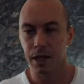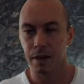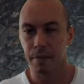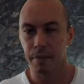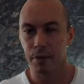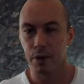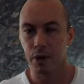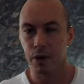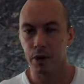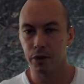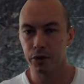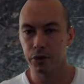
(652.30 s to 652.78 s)

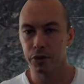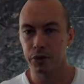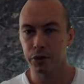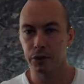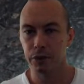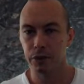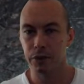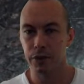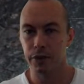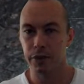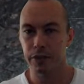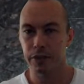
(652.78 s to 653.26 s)
Earth Shield.
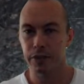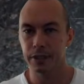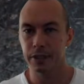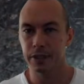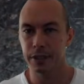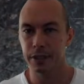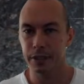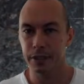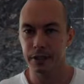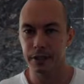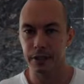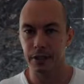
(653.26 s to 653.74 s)
So this is
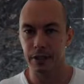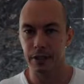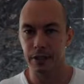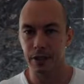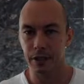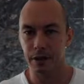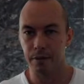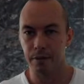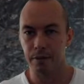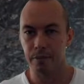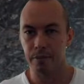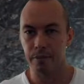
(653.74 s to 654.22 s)
his
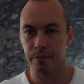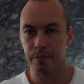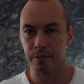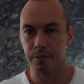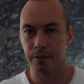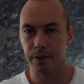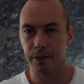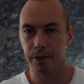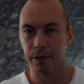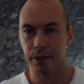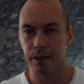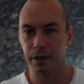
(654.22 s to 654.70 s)

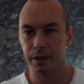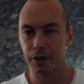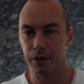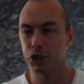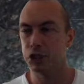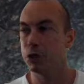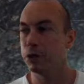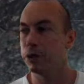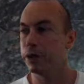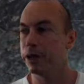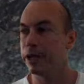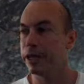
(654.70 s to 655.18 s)

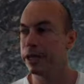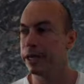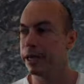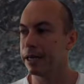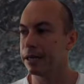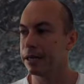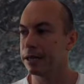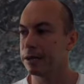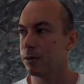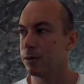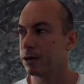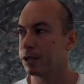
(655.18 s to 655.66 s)
shield that he
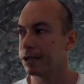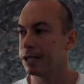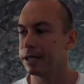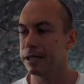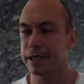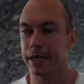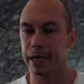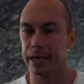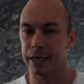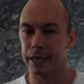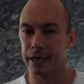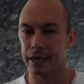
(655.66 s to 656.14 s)
gets once he's
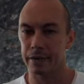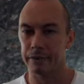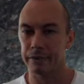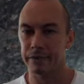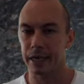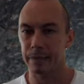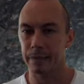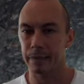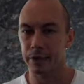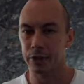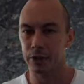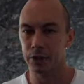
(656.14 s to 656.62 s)
taken enough
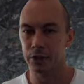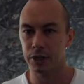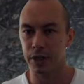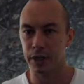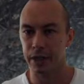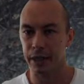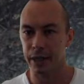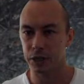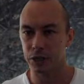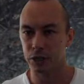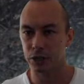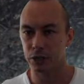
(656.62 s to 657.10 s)
damage, and
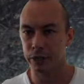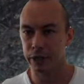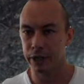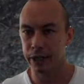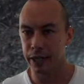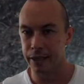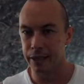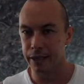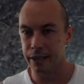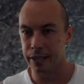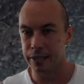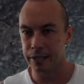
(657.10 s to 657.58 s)
that's triggered
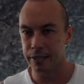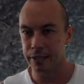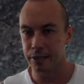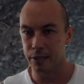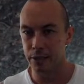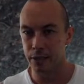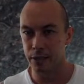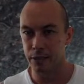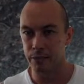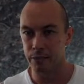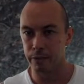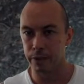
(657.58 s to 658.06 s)
at these
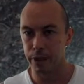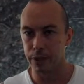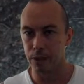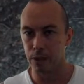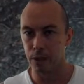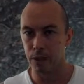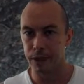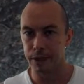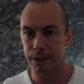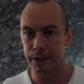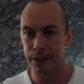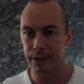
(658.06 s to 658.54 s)
3
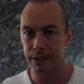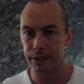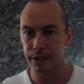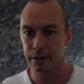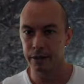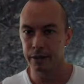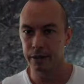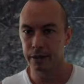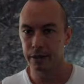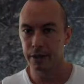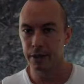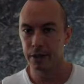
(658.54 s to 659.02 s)
lines here:
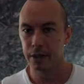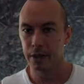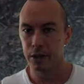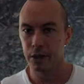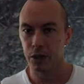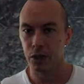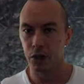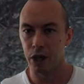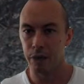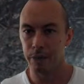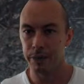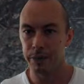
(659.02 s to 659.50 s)

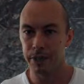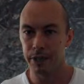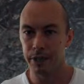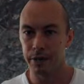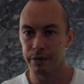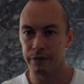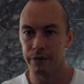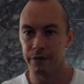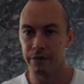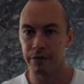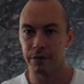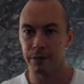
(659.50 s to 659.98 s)
90%,
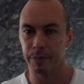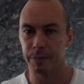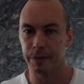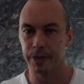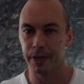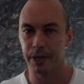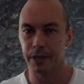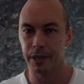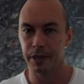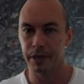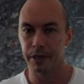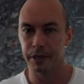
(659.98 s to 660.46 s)

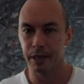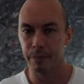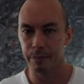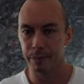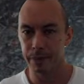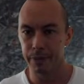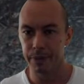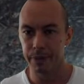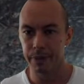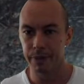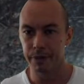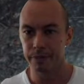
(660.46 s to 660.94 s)
50%, and
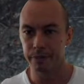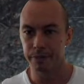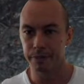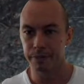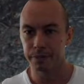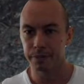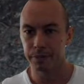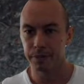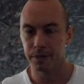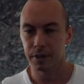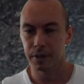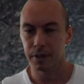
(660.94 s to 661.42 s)

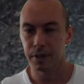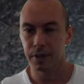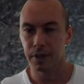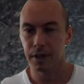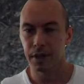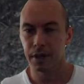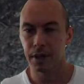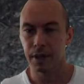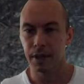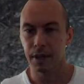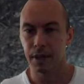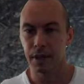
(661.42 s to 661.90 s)

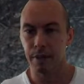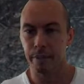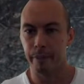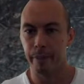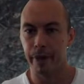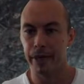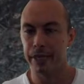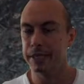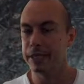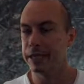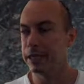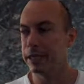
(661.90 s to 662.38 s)
10%.
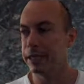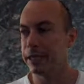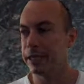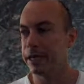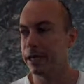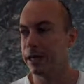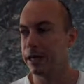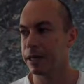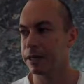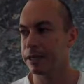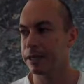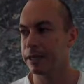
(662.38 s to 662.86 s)
Basically, he
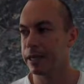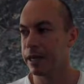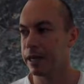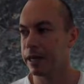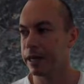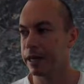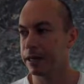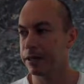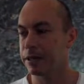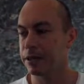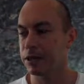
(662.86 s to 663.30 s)
hunkers down, gets a